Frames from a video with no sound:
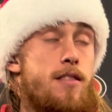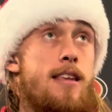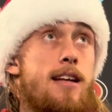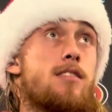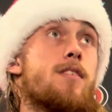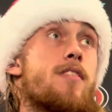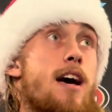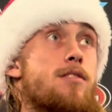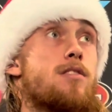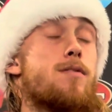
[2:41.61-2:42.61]
tens of
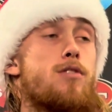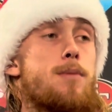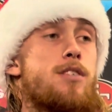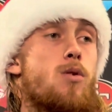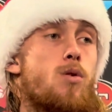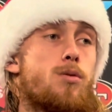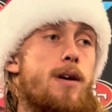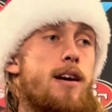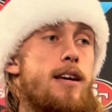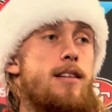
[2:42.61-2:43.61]
thousands of reps at
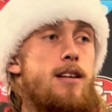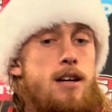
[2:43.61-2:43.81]
quarterback, and